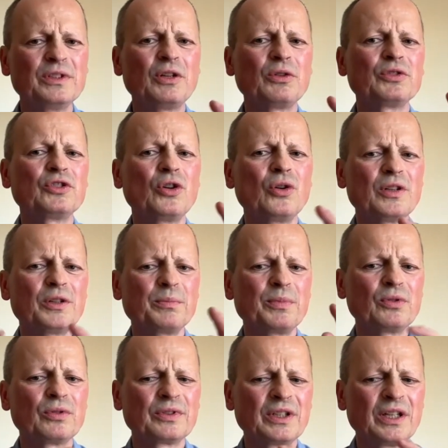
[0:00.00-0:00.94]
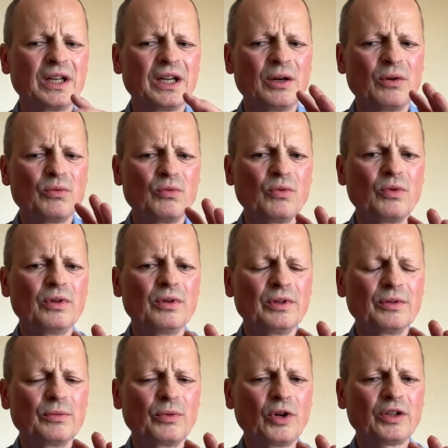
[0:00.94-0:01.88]
now talk about
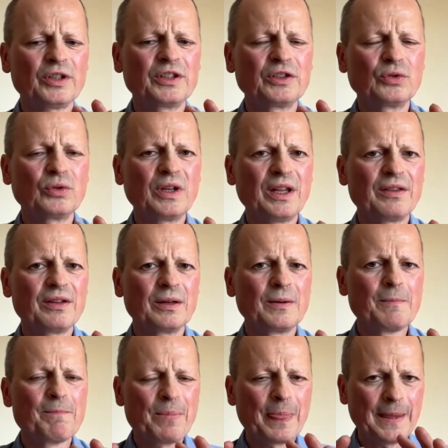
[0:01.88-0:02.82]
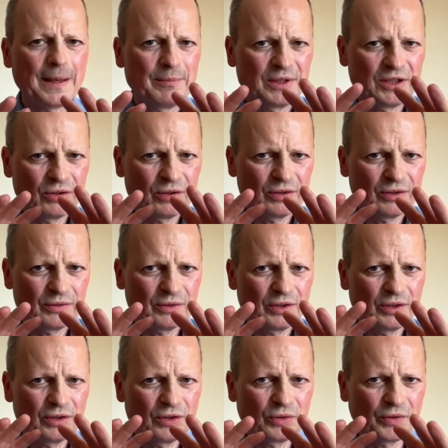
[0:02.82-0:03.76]
working together, I mean,
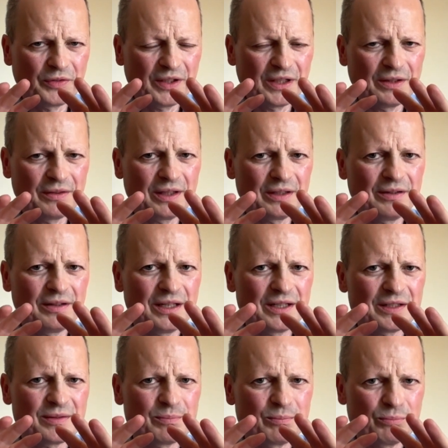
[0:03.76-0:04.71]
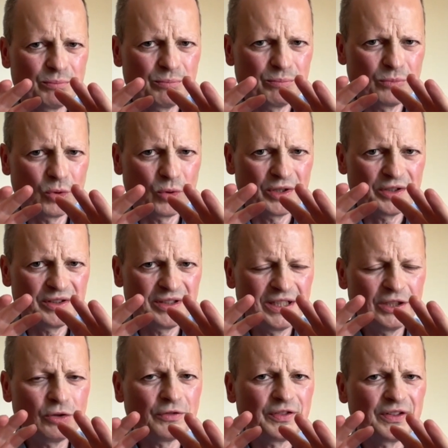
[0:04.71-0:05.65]
you think that there's more in
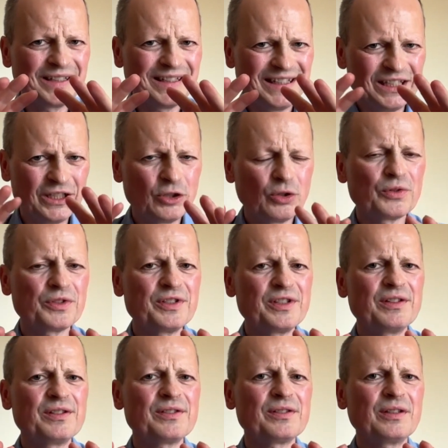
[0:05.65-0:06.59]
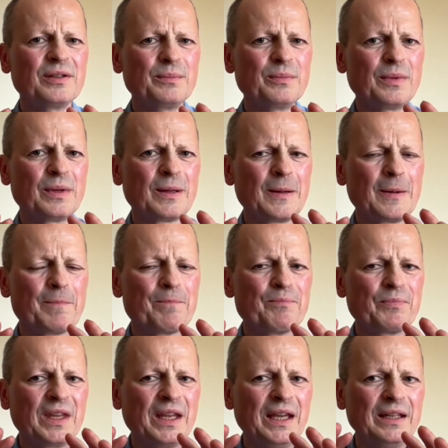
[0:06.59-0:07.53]
need of an ecosystem,
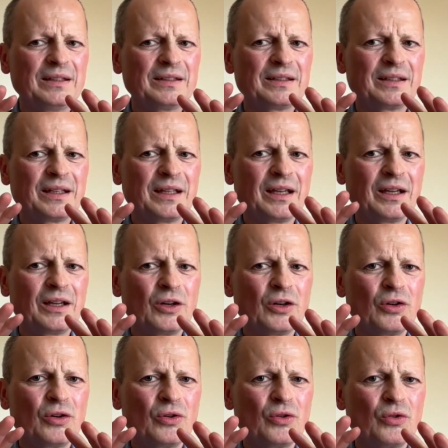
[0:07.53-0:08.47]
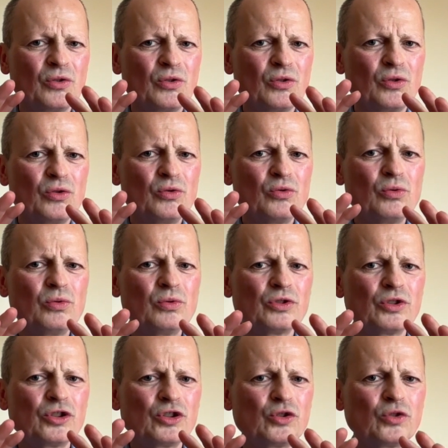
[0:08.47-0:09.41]
and
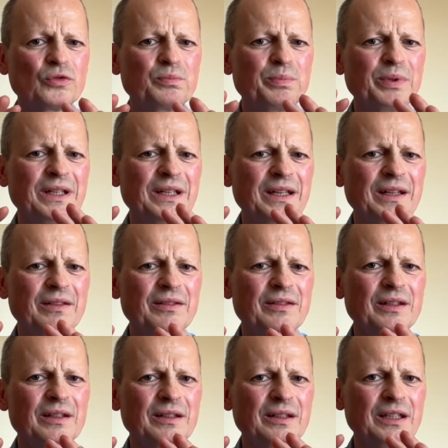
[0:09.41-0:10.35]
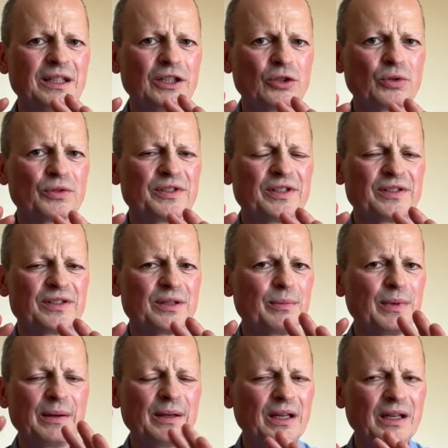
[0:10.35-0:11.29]
who should be in the
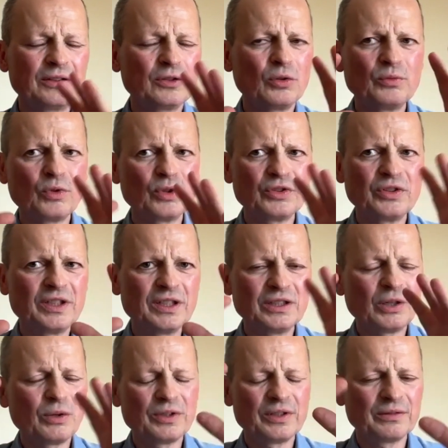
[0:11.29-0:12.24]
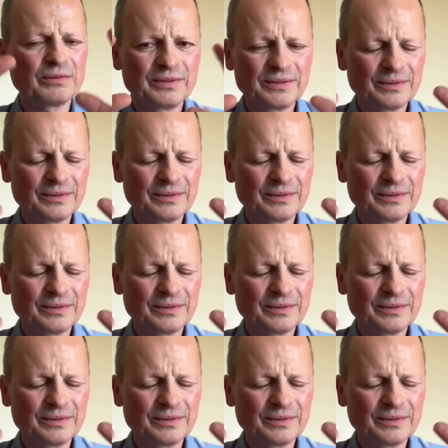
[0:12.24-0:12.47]
ecosystem? I don't want to hear now